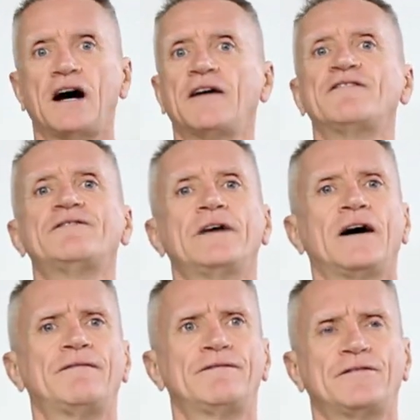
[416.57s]
uh
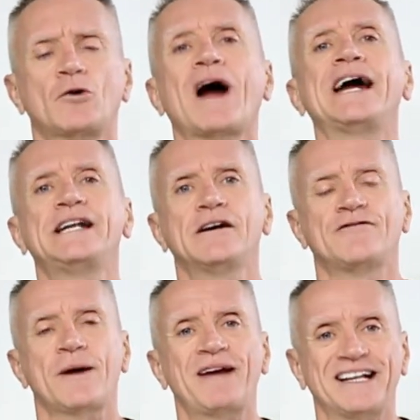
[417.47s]
a, a, variety
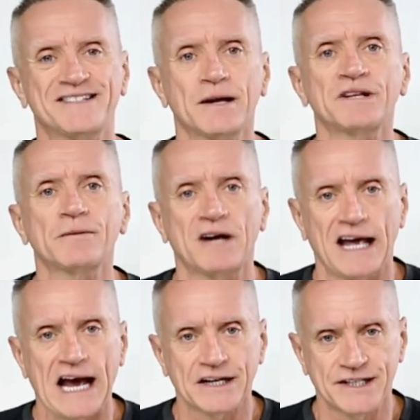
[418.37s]
of them, and some of them
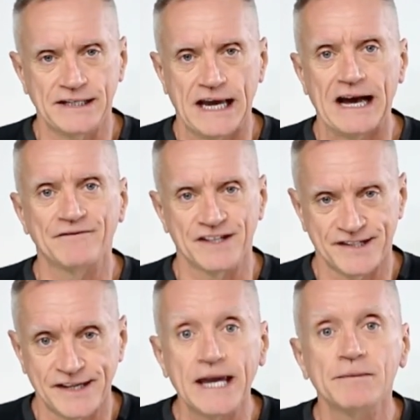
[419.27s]
actually have the
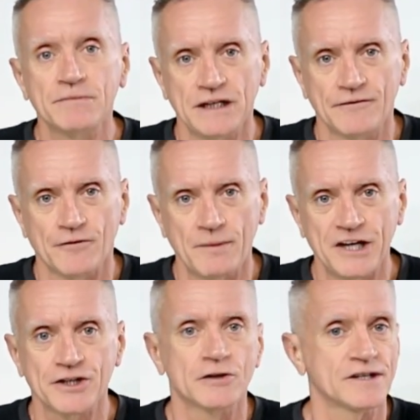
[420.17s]
same
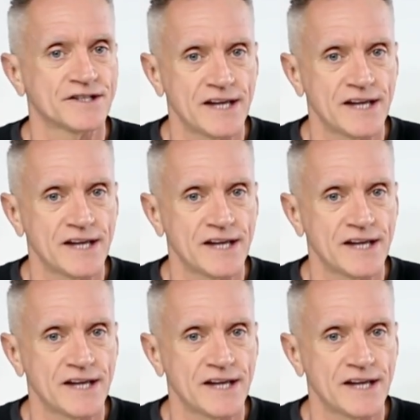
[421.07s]
information or the